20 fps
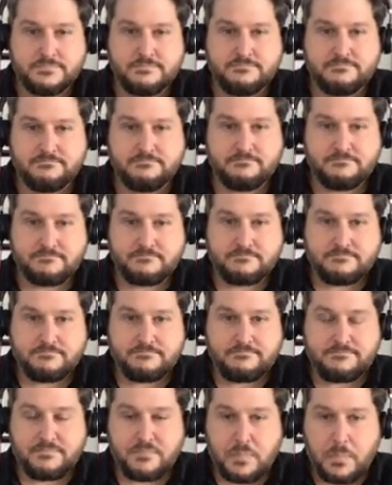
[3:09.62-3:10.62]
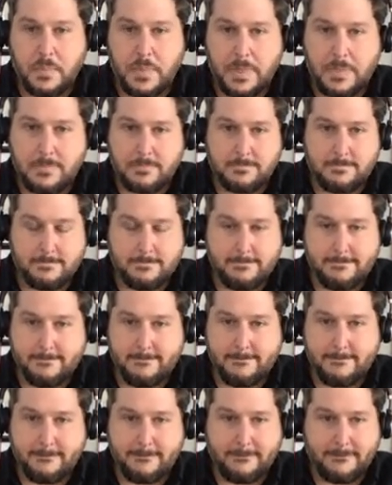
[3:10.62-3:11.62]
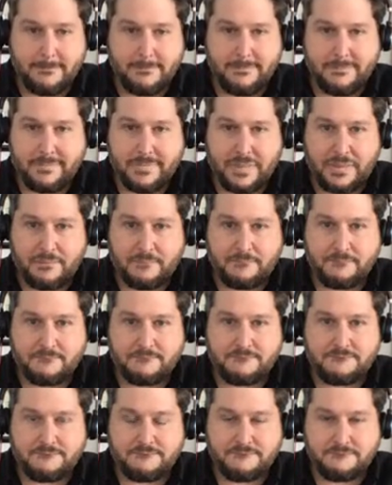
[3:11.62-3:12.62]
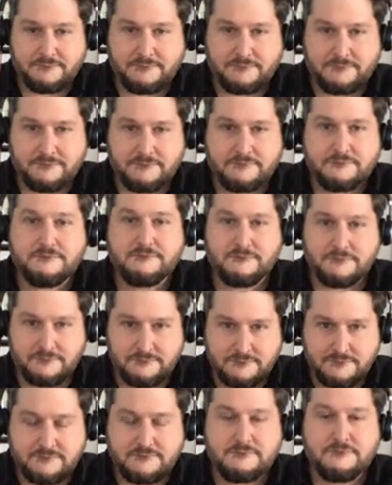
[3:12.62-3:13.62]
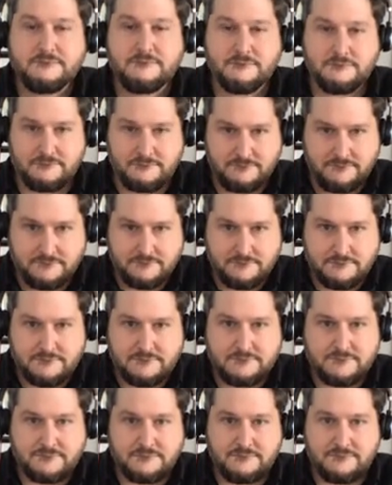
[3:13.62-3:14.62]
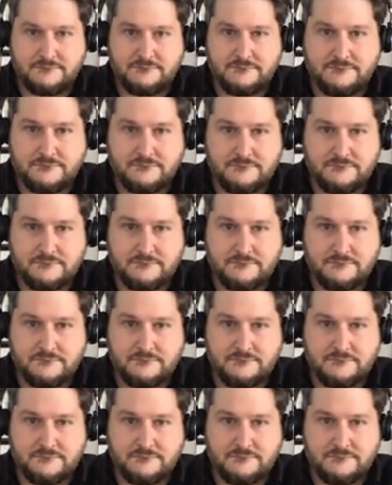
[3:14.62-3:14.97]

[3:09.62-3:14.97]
(not speaking)